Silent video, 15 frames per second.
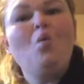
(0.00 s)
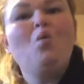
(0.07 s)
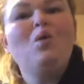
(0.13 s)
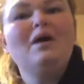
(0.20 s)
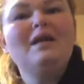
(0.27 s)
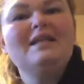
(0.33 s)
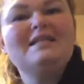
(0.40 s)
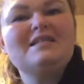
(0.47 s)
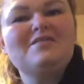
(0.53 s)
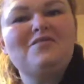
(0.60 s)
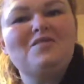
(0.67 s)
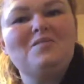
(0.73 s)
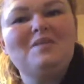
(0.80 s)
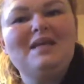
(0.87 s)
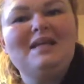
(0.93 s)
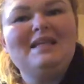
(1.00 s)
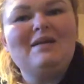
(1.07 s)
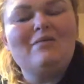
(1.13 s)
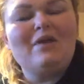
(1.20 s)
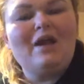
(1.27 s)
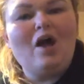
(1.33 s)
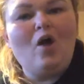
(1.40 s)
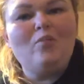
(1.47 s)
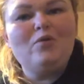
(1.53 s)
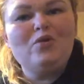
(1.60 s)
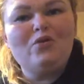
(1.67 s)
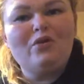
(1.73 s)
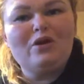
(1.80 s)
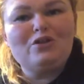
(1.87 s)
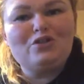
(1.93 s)
What is it for me that would help you
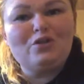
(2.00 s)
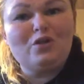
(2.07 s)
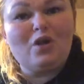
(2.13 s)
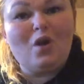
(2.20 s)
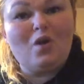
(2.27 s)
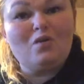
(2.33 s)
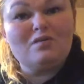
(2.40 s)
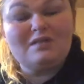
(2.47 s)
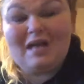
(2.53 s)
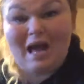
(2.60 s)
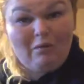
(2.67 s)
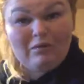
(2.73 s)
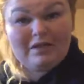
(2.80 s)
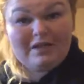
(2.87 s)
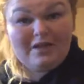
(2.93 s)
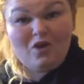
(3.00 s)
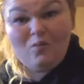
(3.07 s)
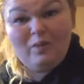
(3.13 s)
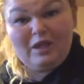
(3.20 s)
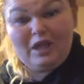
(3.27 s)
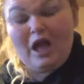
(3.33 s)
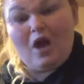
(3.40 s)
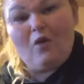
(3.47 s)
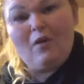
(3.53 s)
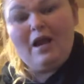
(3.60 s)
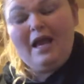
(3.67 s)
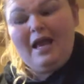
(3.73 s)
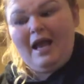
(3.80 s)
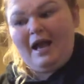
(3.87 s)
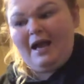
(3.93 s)
crush your goals? I want to know below.
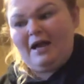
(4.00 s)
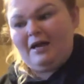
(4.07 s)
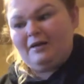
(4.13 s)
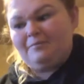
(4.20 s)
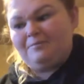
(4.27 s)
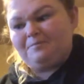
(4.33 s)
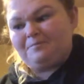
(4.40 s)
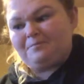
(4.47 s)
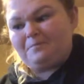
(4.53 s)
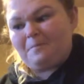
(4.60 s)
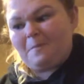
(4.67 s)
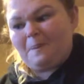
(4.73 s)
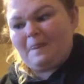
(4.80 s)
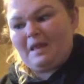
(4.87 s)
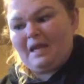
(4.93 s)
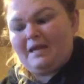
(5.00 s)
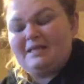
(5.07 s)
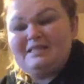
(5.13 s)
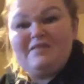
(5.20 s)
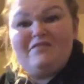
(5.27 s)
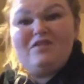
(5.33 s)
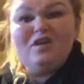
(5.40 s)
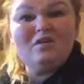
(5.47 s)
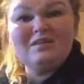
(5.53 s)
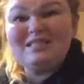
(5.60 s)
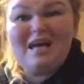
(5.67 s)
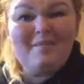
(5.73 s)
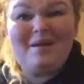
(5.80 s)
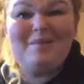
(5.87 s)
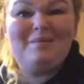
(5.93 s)
Um, because if you don't
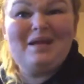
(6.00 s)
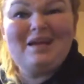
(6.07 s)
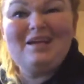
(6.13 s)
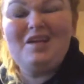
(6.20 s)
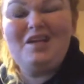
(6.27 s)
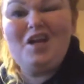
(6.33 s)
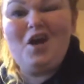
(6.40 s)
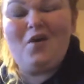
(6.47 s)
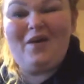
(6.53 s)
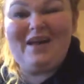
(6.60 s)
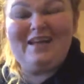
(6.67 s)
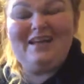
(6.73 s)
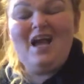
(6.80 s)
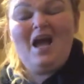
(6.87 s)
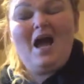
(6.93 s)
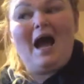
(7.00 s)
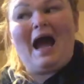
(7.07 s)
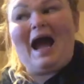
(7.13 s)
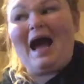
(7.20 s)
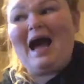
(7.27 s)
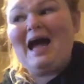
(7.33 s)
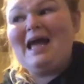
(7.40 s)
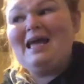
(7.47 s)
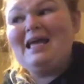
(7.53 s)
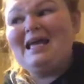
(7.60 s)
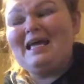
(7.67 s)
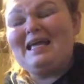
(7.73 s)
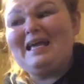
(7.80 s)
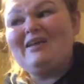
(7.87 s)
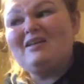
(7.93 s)
tell me, I'm not going to know. And
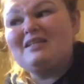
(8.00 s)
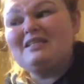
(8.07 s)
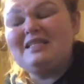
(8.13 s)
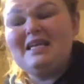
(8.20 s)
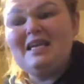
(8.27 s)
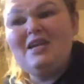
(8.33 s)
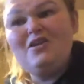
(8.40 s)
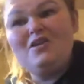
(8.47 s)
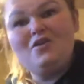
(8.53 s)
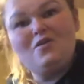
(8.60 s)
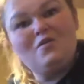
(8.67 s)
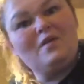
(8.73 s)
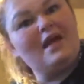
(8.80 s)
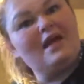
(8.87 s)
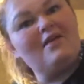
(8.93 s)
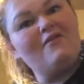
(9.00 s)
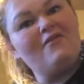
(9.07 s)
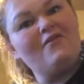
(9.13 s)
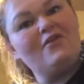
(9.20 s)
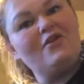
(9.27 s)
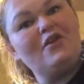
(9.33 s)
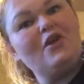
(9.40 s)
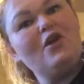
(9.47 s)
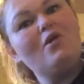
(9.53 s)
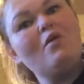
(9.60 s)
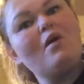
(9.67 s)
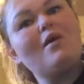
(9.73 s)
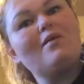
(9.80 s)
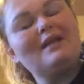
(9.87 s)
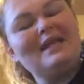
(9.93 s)
I guarantee you that if you
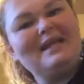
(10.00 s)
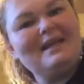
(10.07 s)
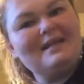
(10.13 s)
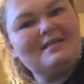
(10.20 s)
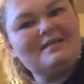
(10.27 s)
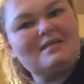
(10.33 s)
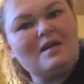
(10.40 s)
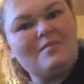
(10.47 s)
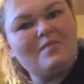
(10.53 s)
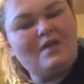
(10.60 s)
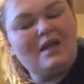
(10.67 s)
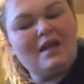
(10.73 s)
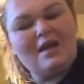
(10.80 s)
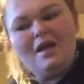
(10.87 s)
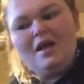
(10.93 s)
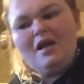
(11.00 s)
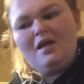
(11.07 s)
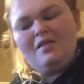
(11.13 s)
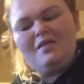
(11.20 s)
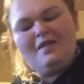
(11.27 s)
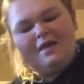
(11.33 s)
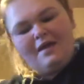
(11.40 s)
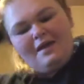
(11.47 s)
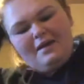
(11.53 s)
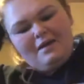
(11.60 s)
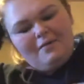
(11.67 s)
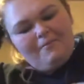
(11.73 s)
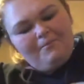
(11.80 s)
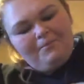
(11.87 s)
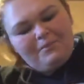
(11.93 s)
are needing something,
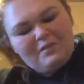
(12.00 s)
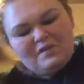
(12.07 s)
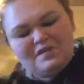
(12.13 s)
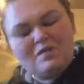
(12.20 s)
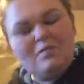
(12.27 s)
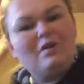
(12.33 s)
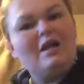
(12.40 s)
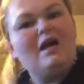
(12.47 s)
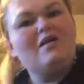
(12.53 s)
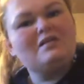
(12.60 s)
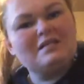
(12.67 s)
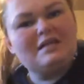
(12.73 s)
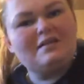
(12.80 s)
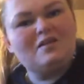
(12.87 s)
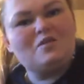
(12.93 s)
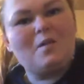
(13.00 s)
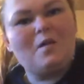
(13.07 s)
then someone else out there